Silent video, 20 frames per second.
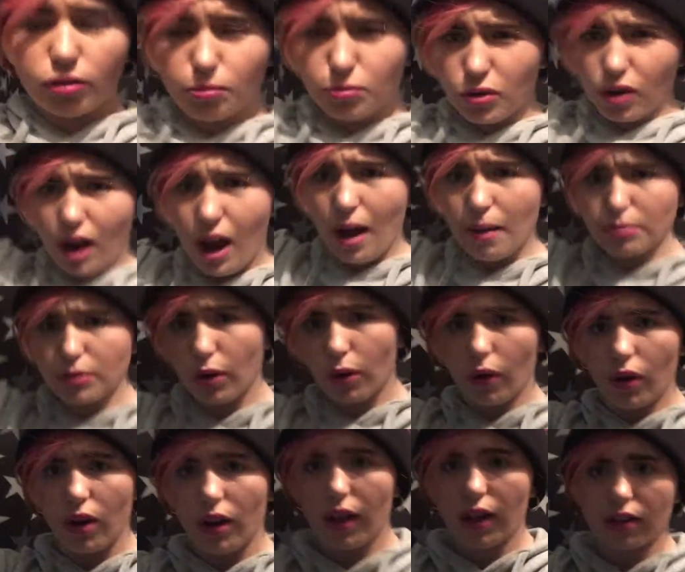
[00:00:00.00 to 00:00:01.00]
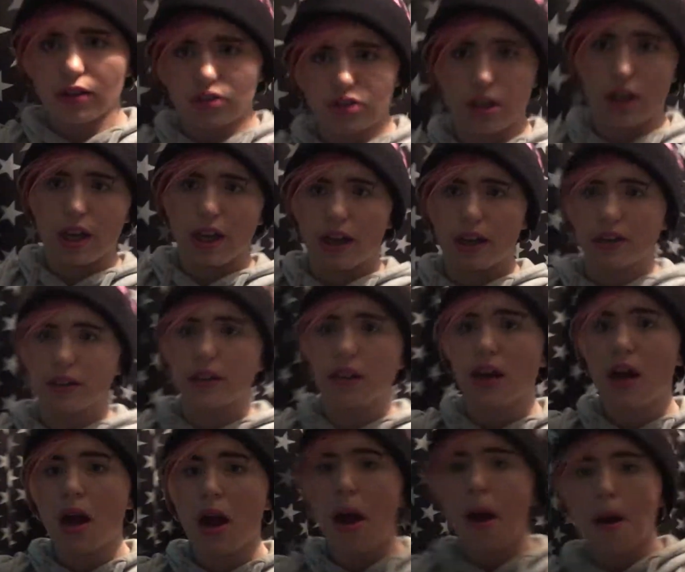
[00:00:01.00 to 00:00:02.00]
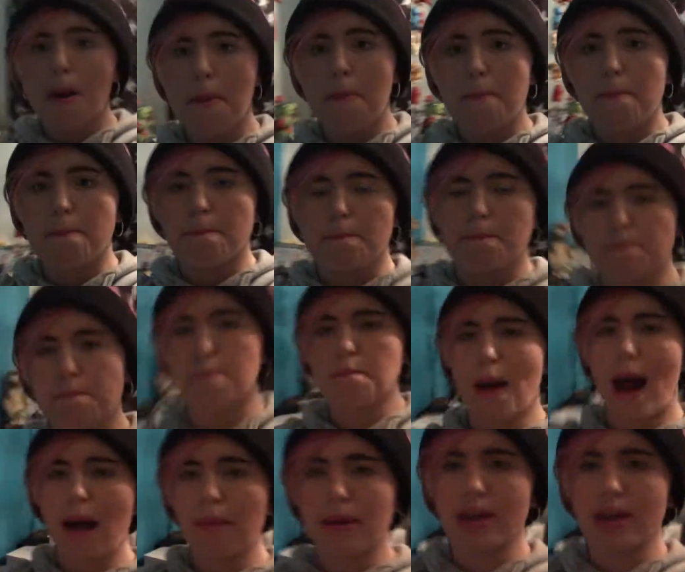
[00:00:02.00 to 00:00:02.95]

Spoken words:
subscribe, do all that shit, and bye